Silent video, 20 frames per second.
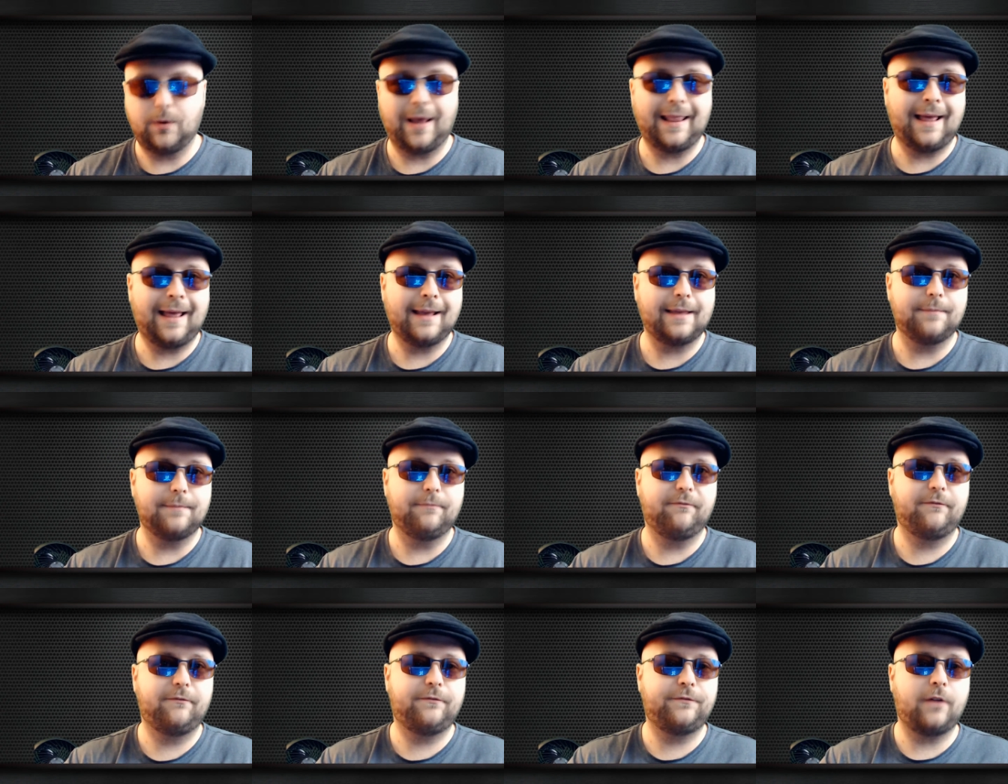I like it
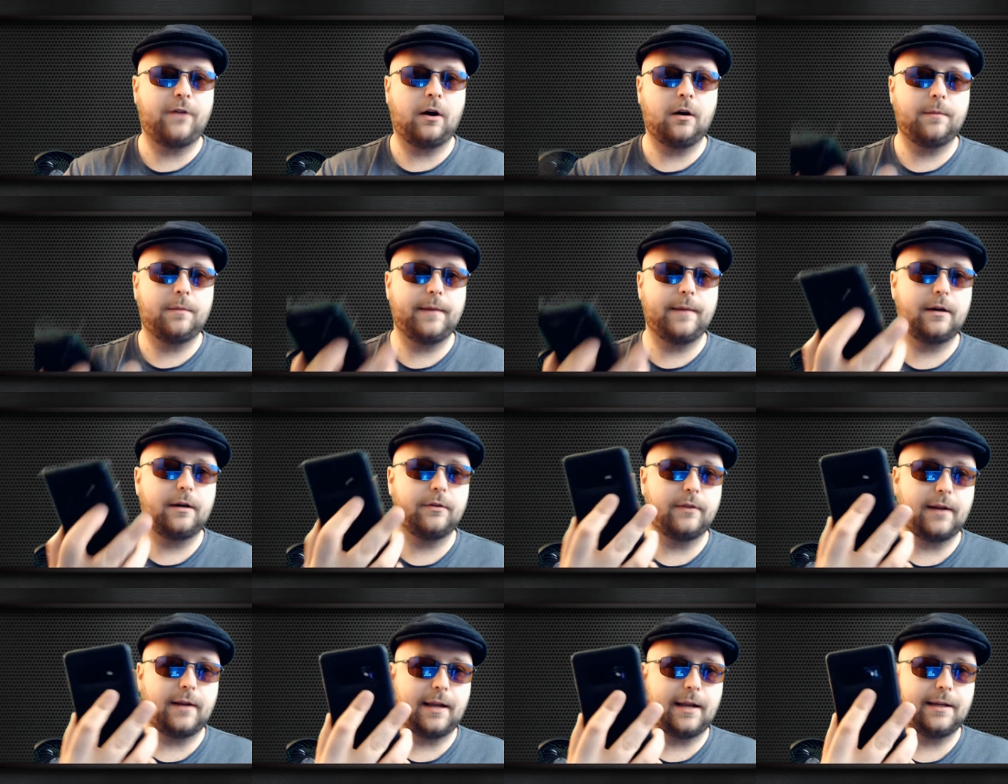far better
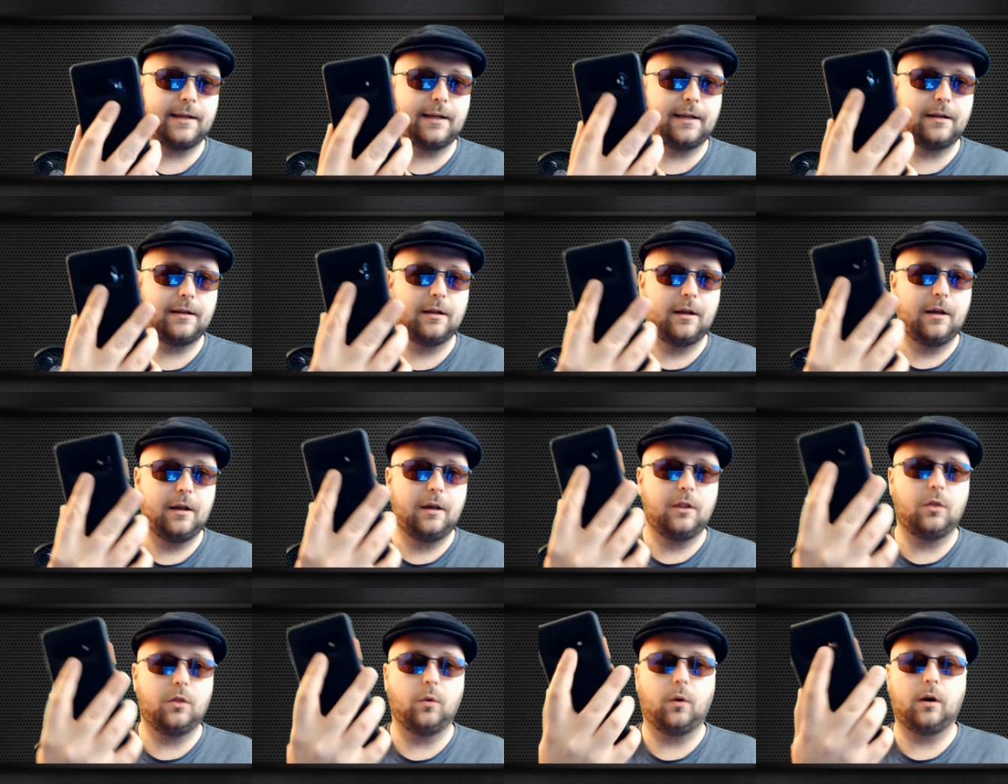than I did
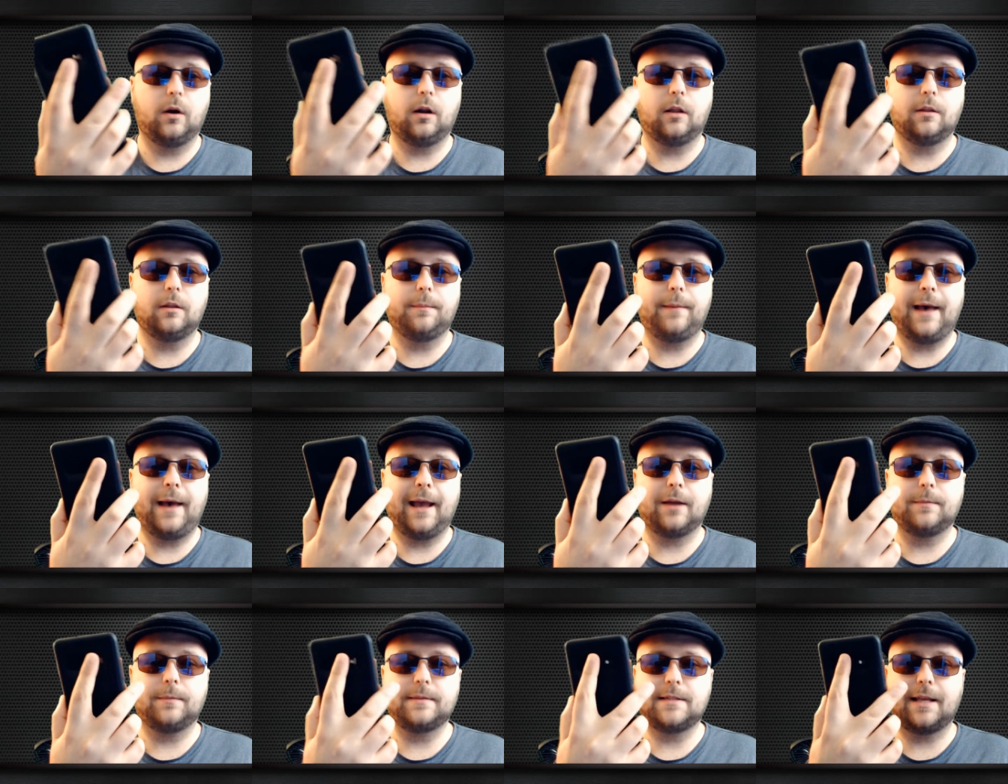the one on the
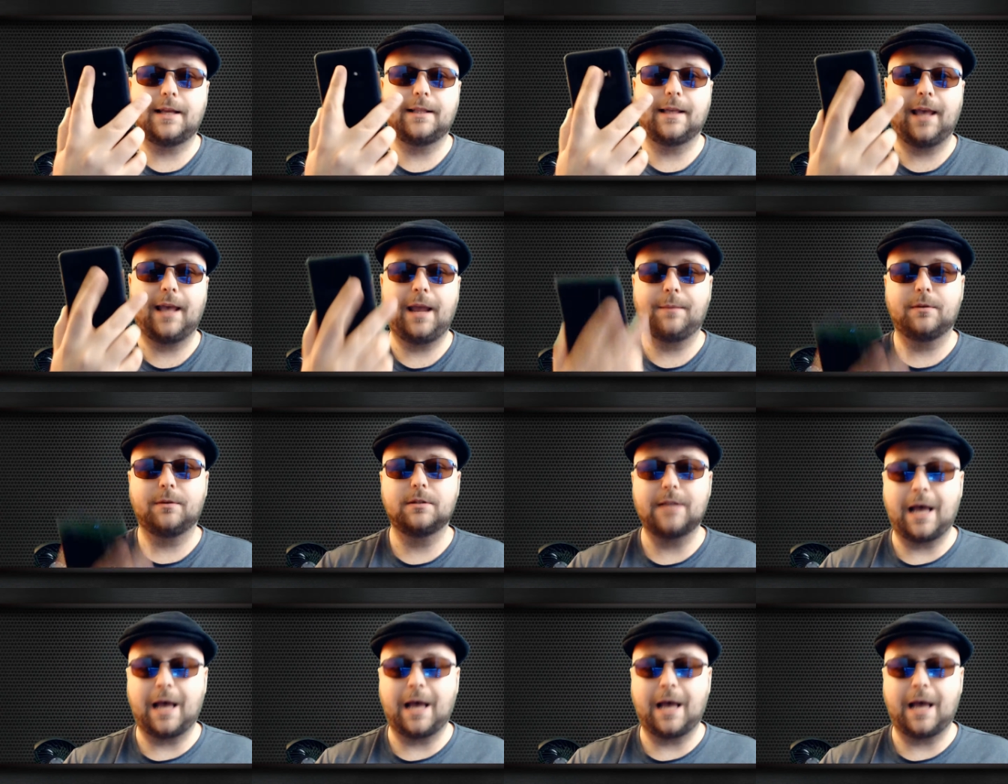back beside the cameras.